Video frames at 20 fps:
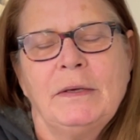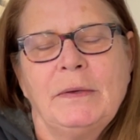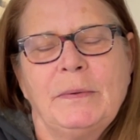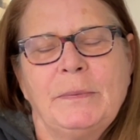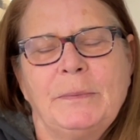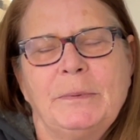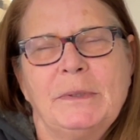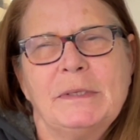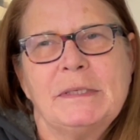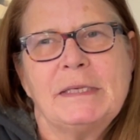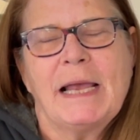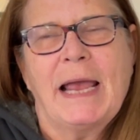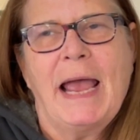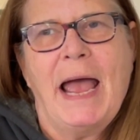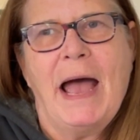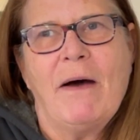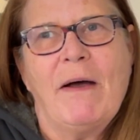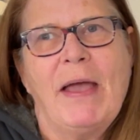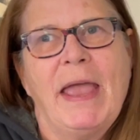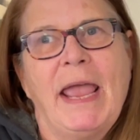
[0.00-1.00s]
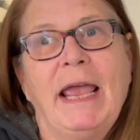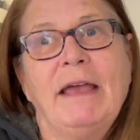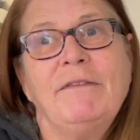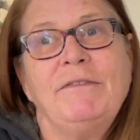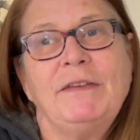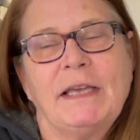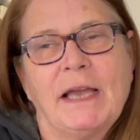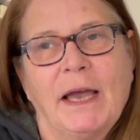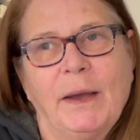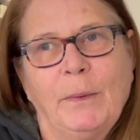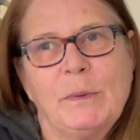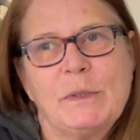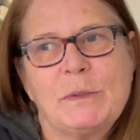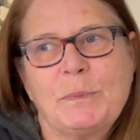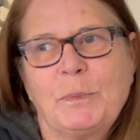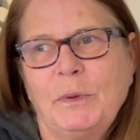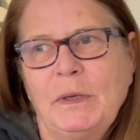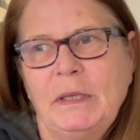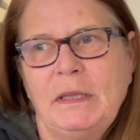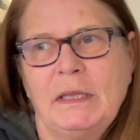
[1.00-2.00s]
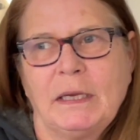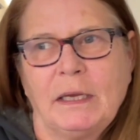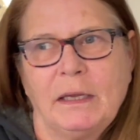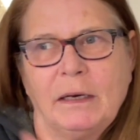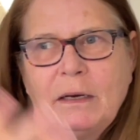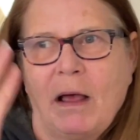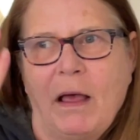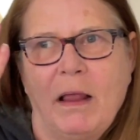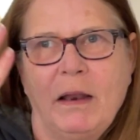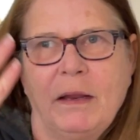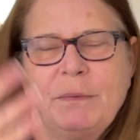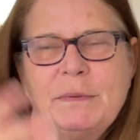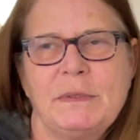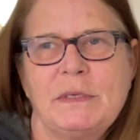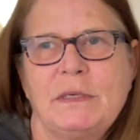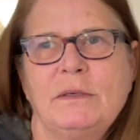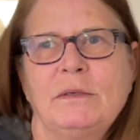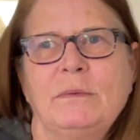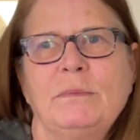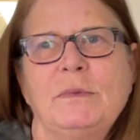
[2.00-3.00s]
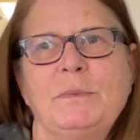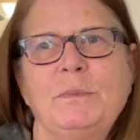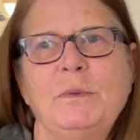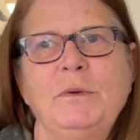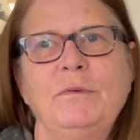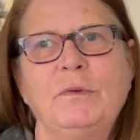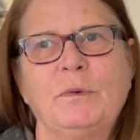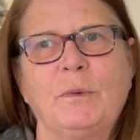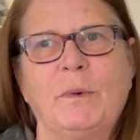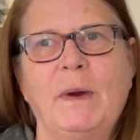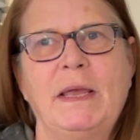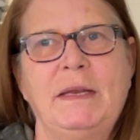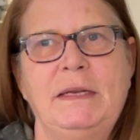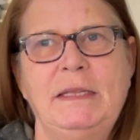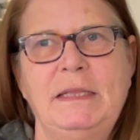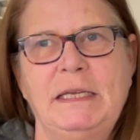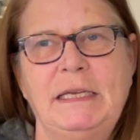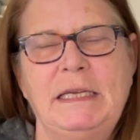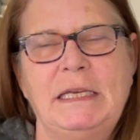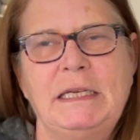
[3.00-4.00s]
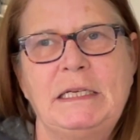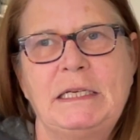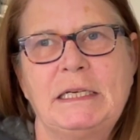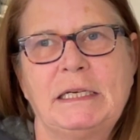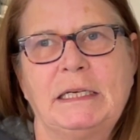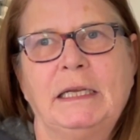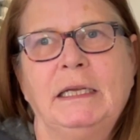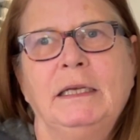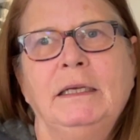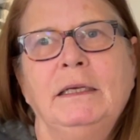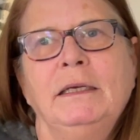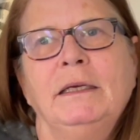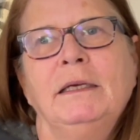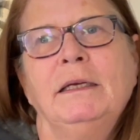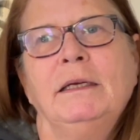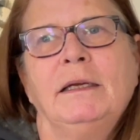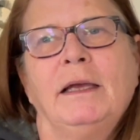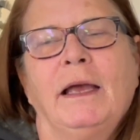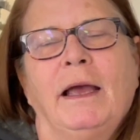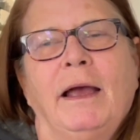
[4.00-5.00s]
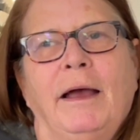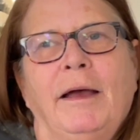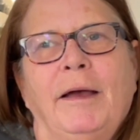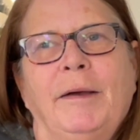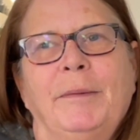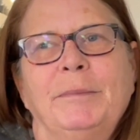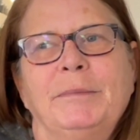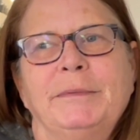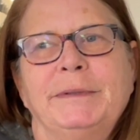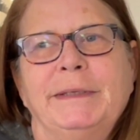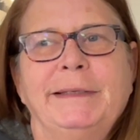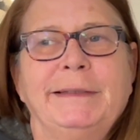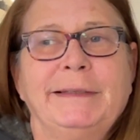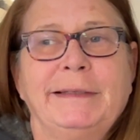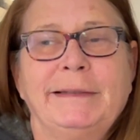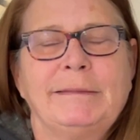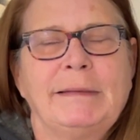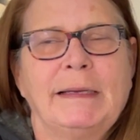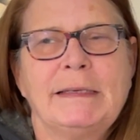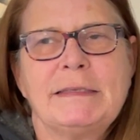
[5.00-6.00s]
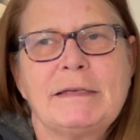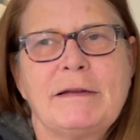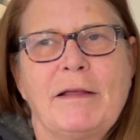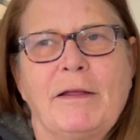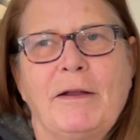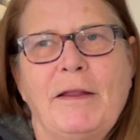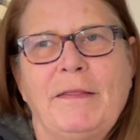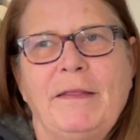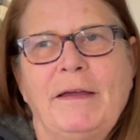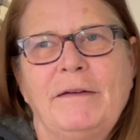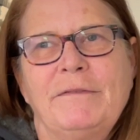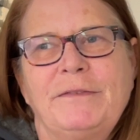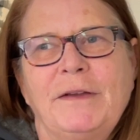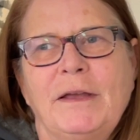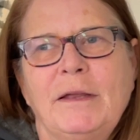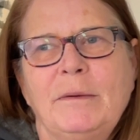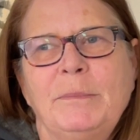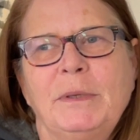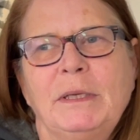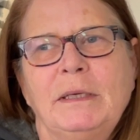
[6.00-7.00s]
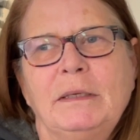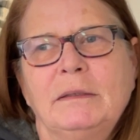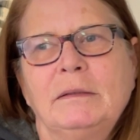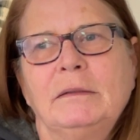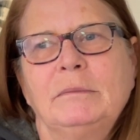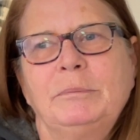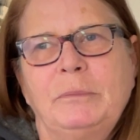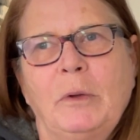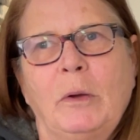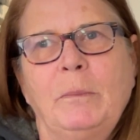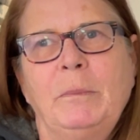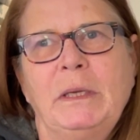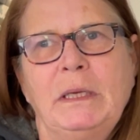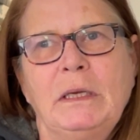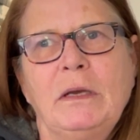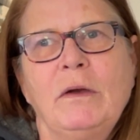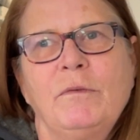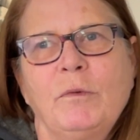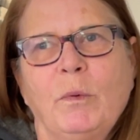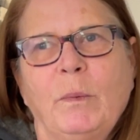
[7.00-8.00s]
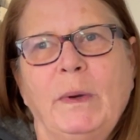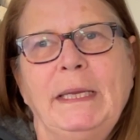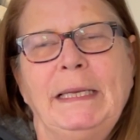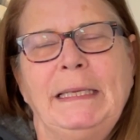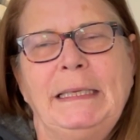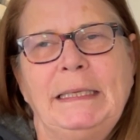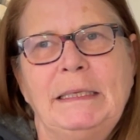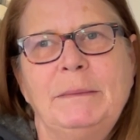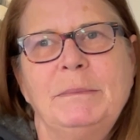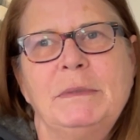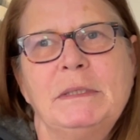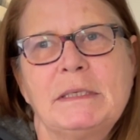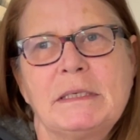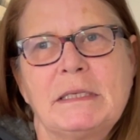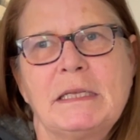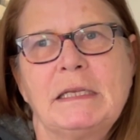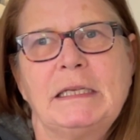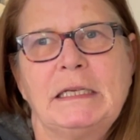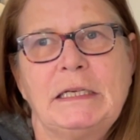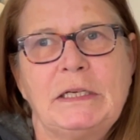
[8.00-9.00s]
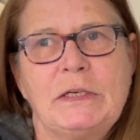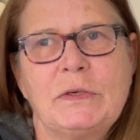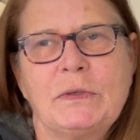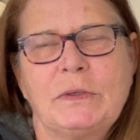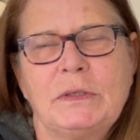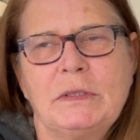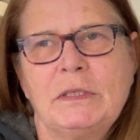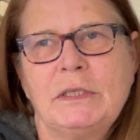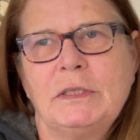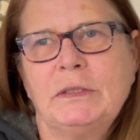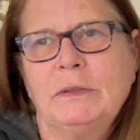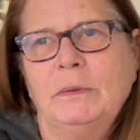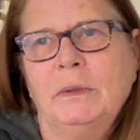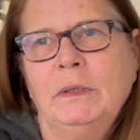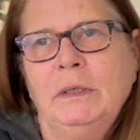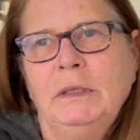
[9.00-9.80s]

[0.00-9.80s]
was how heavy I was breathing, and all I was doing was moving around in the kitchen. Um, and that's not all that fun, but being overweight limits the things you can do.